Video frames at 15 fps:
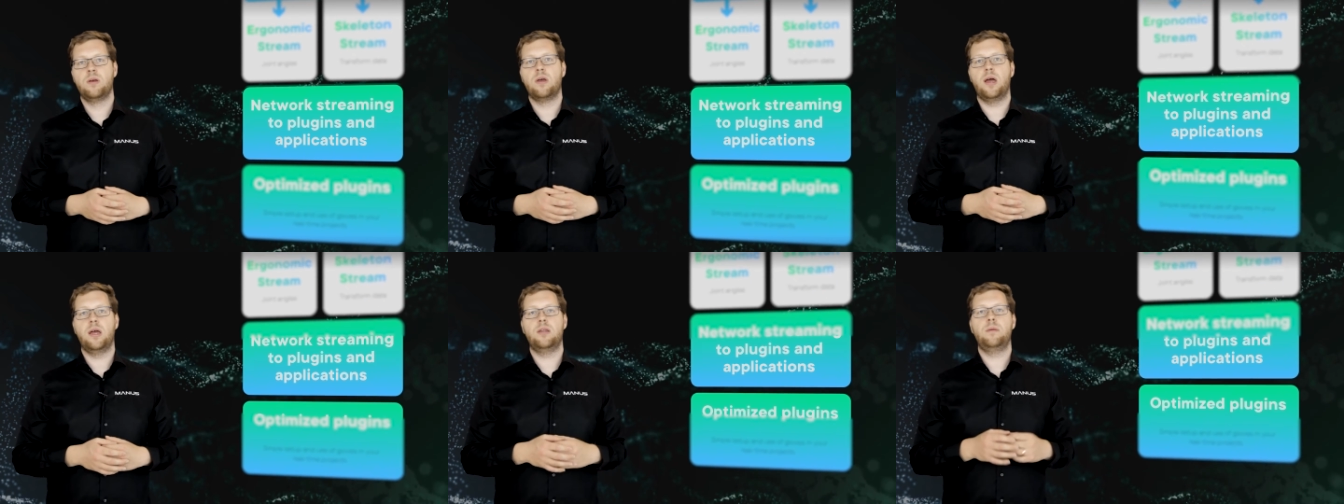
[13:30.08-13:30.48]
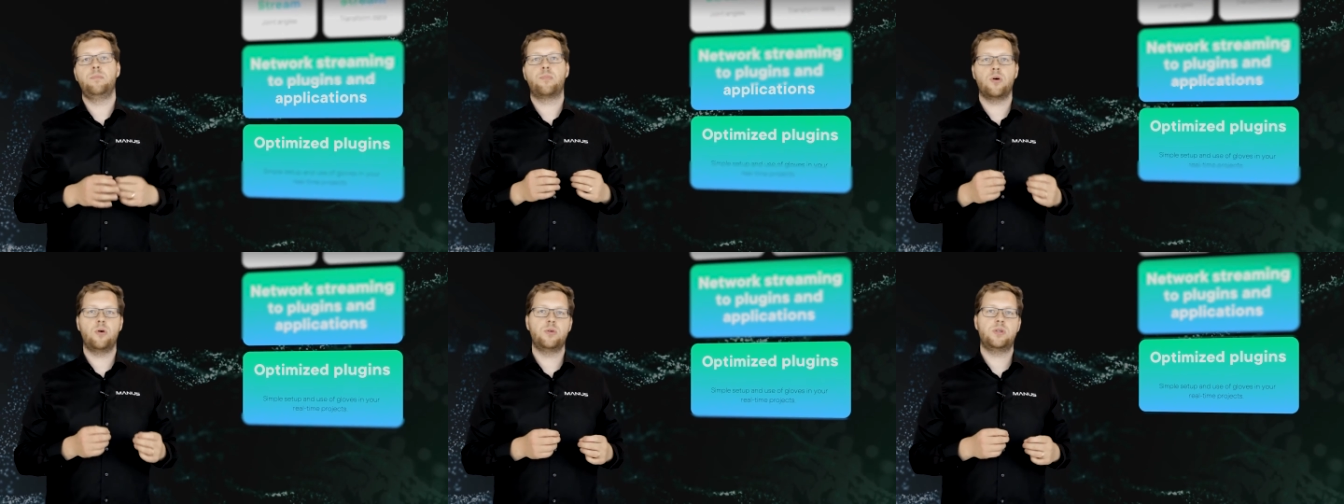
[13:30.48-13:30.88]
And the
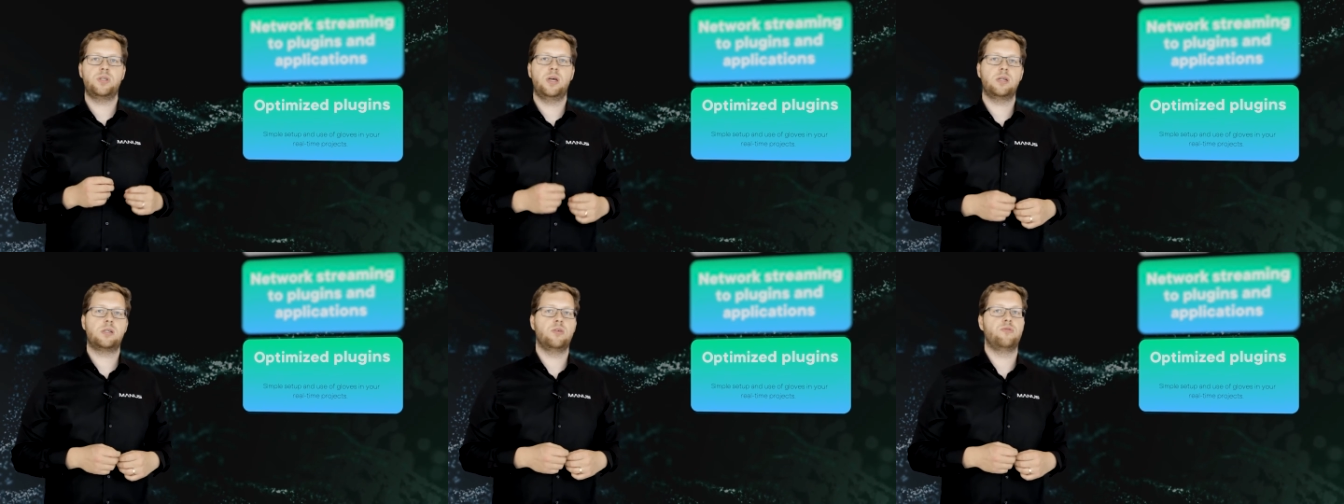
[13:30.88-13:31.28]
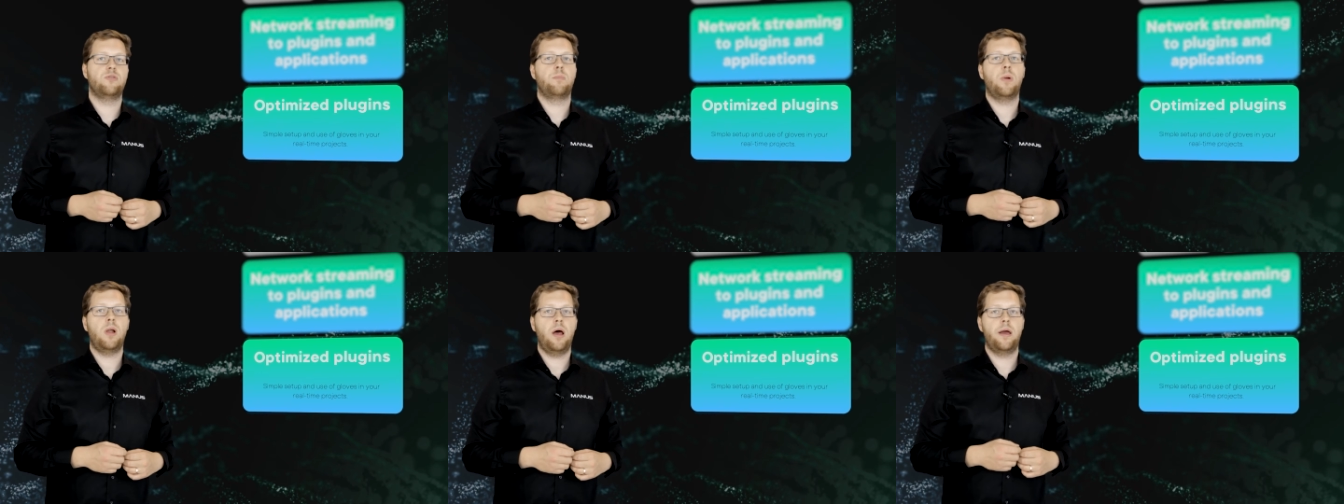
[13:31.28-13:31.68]
process of
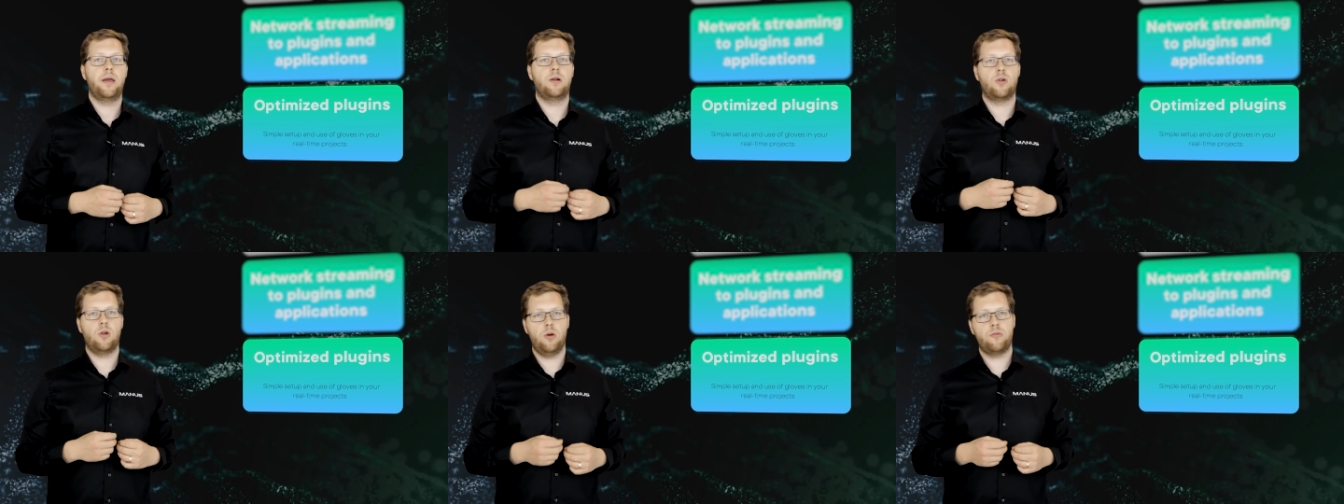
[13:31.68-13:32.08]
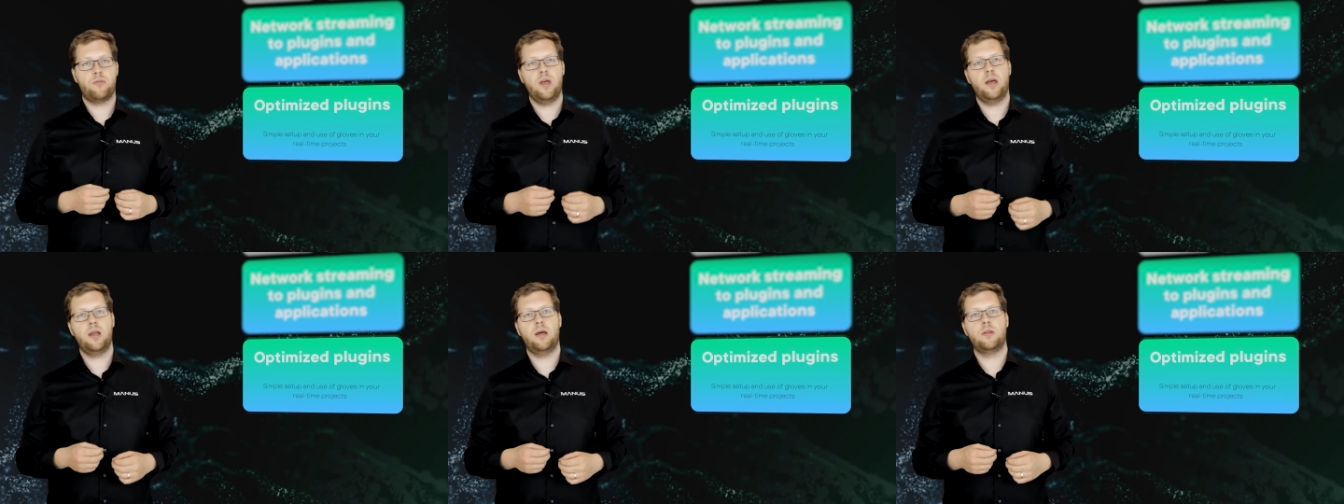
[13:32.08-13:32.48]
applying glove
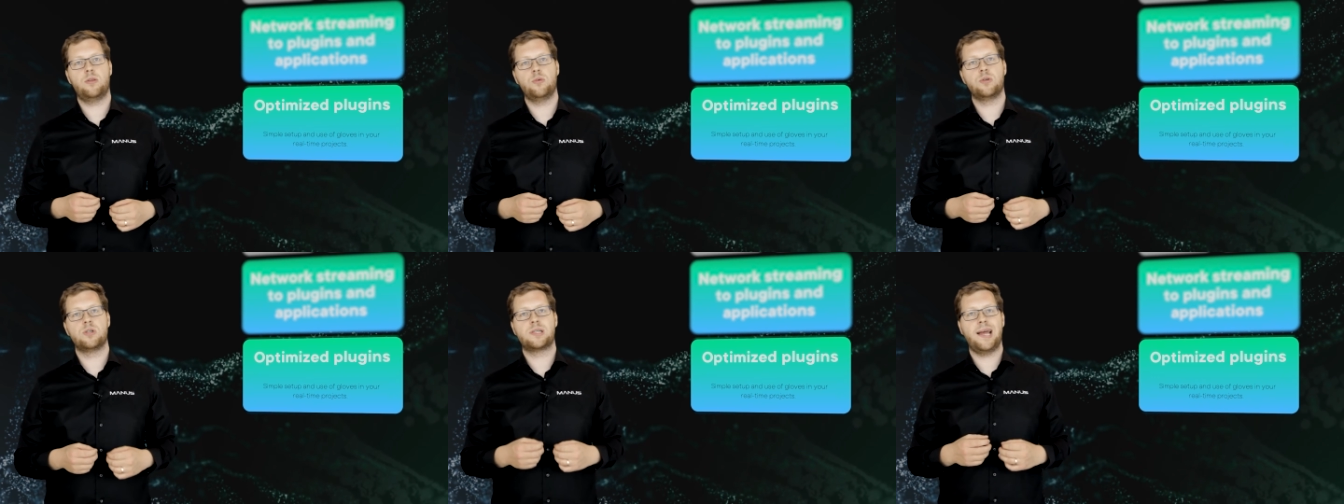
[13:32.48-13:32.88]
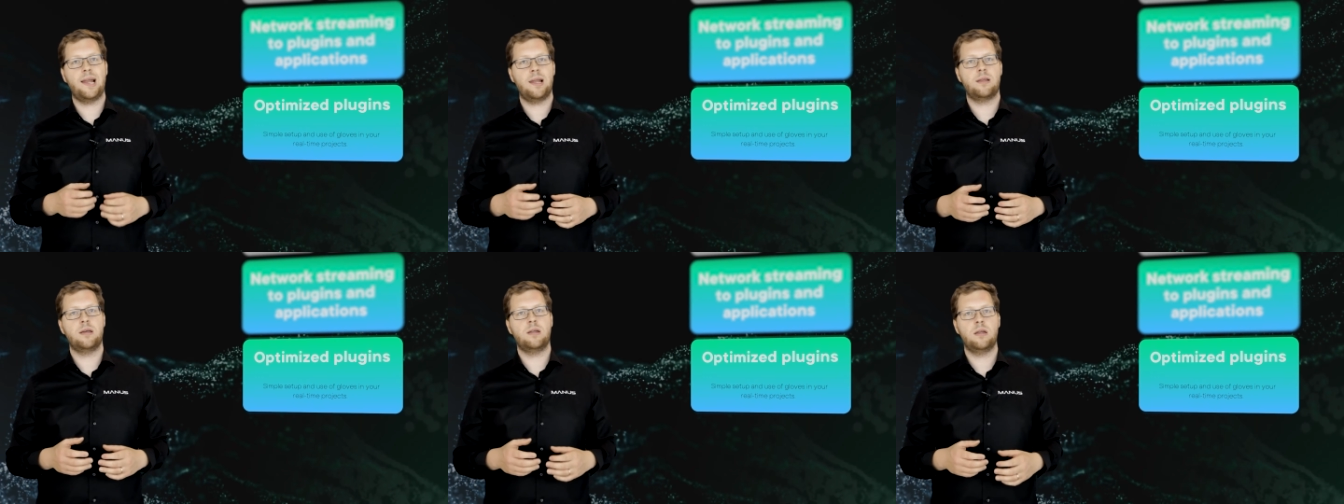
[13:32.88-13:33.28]
data to a
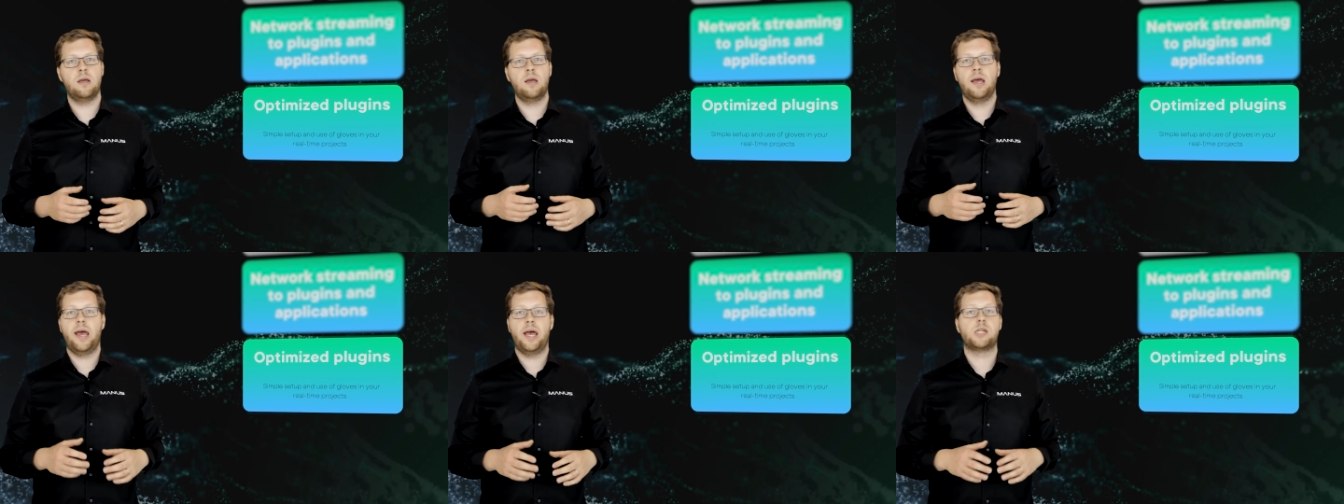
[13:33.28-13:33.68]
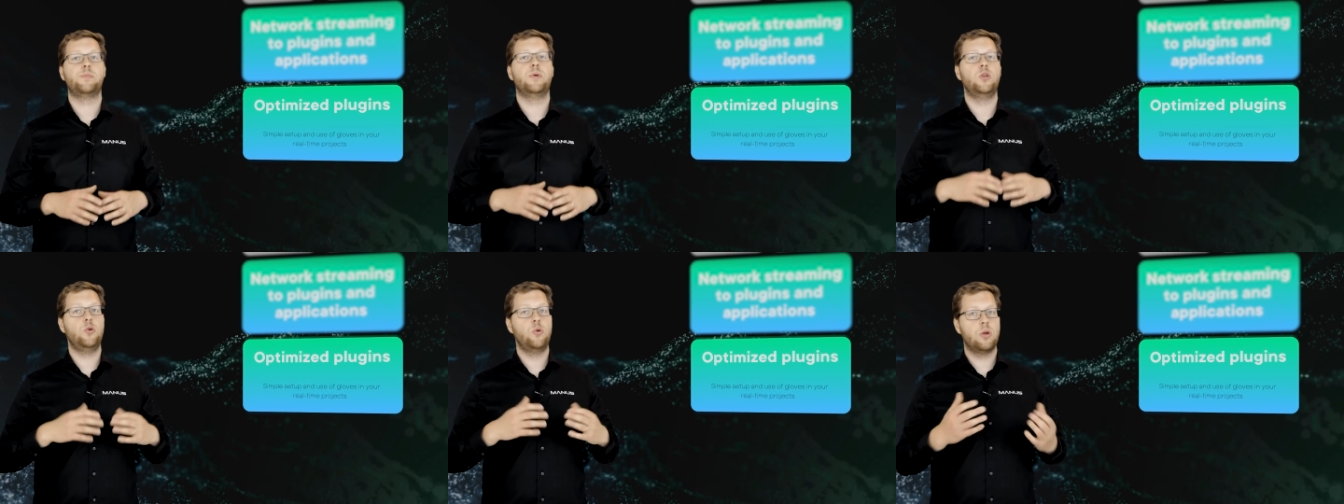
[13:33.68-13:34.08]
skeleton has
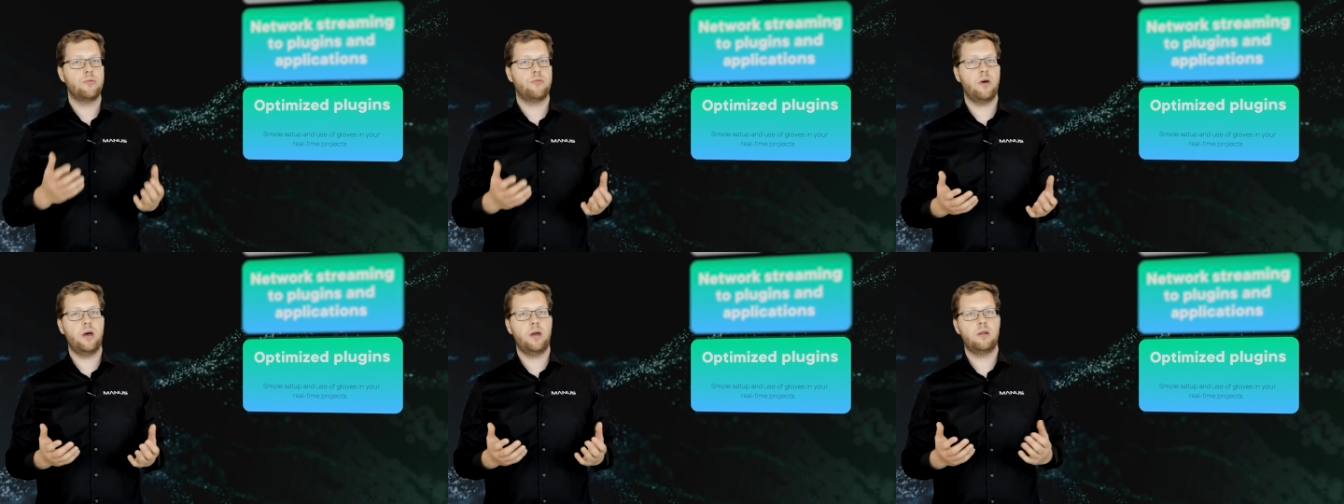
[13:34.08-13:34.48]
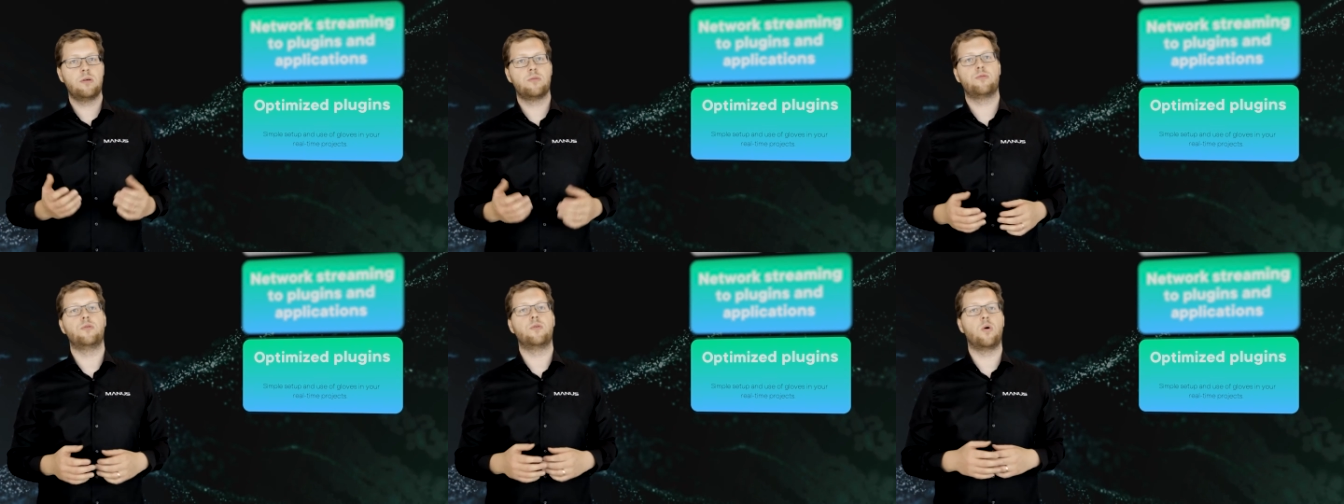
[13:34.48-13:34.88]
been unified
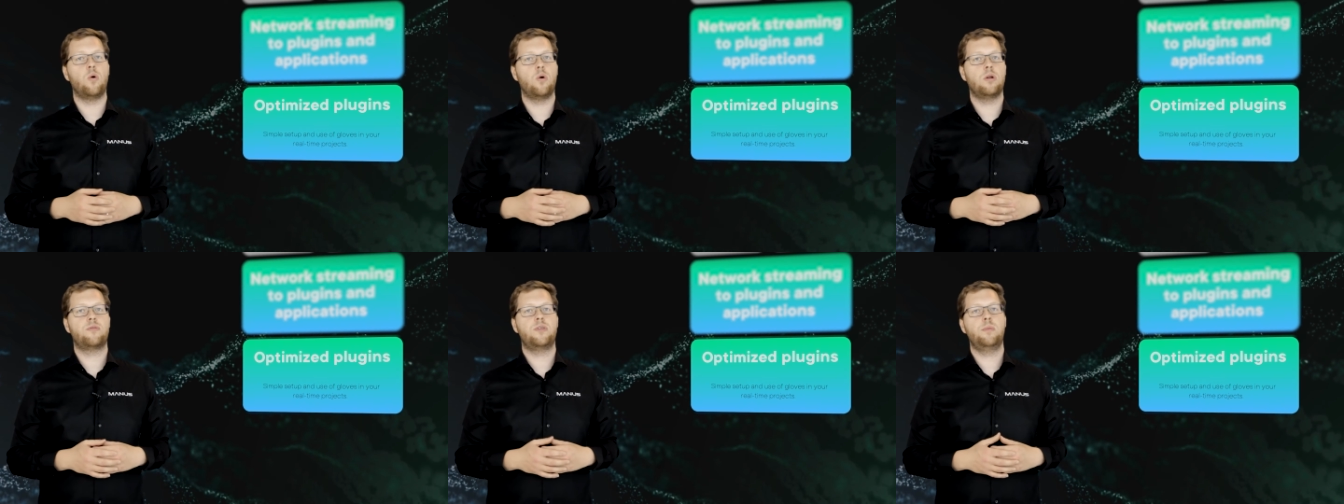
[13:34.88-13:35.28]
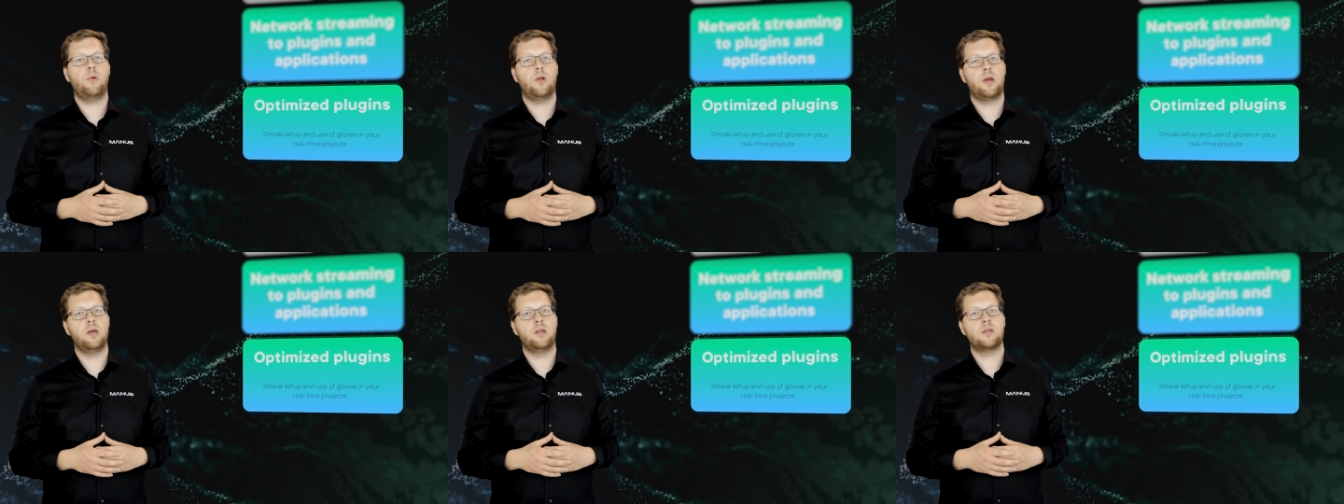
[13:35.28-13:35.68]
for all of the
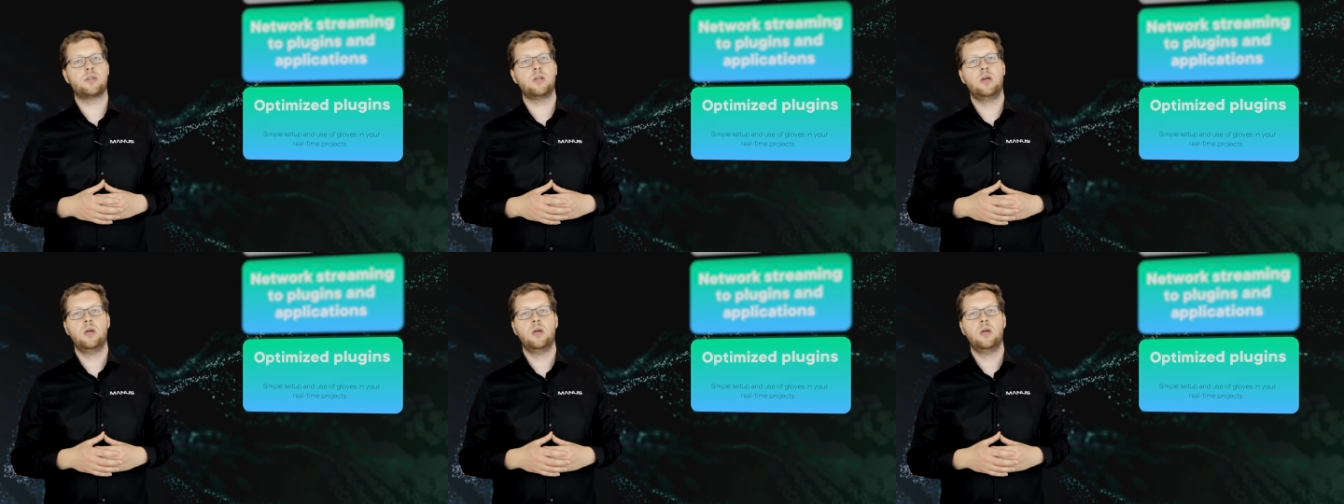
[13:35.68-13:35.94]
plugins